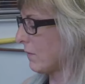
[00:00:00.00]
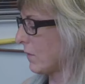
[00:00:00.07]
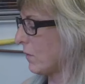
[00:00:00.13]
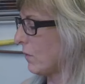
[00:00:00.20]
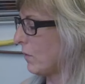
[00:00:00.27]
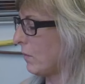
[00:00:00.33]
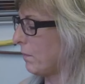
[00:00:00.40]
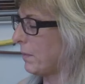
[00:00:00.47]
a
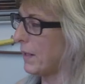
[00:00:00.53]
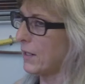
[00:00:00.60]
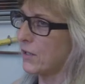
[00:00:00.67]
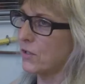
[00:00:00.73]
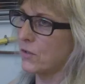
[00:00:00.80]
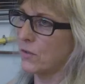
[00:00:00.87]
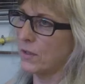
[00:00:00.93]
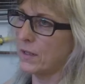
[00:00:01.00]
whole
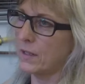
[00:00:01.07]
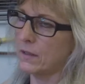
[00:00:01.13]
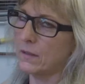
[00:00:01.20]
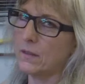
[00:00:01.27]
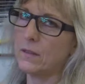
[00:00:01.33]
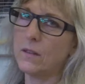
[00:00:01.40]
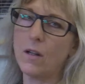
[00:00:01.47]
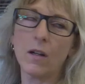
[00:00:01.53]
bunch or it can
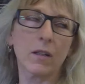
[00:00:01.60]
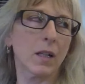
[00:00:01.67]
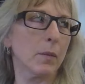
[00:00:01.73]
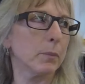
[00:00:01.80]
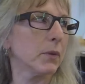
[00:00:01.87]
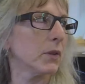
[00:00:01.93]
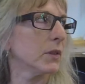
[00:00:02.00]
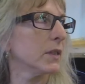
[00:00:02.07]
clog
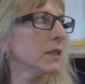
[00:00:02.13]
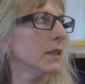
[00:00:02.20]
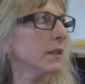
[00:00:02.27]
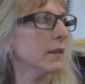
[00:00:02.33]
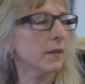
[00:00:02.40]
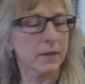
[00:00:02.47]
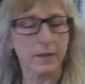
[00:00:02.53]
up your teeth.